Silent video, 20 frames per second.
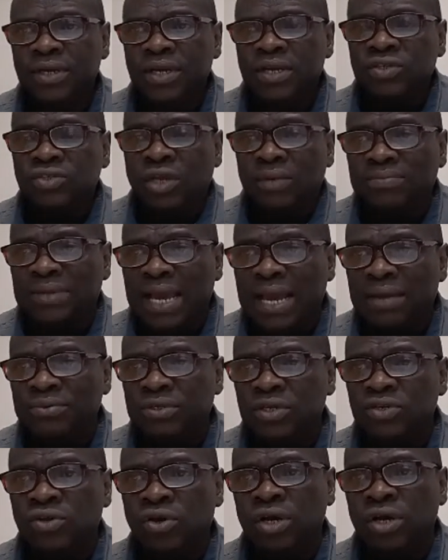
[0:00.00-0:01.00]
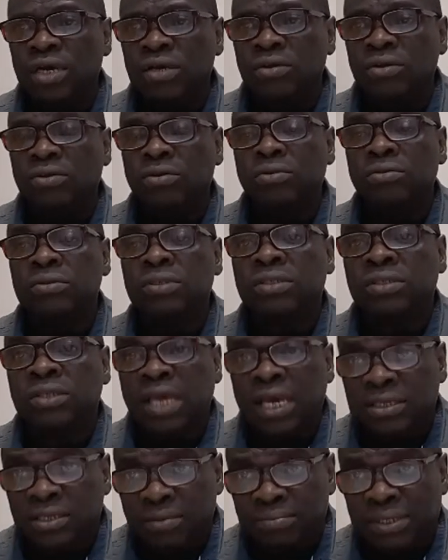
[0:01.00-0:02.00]
Sometimes,
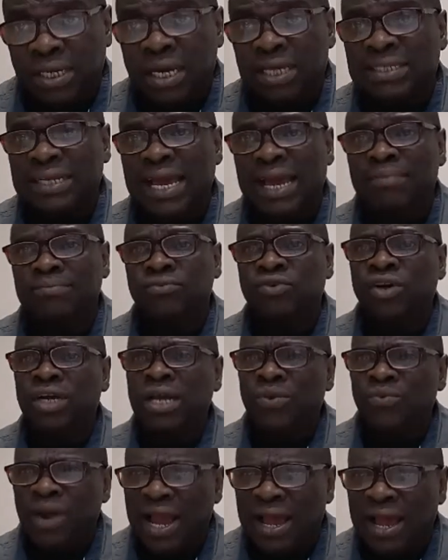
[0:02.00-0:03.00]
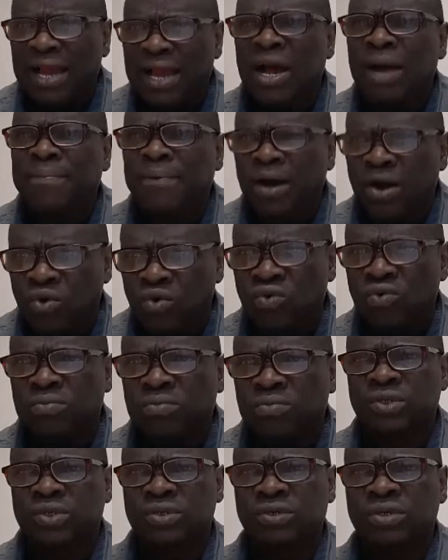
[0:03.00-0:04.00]
take a time, look around a couple of
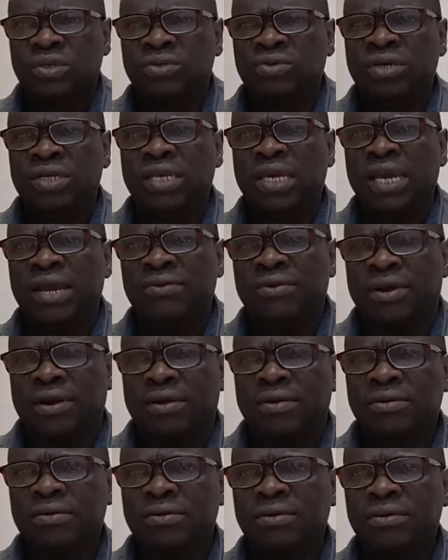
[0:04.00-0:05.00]
homes, in the area,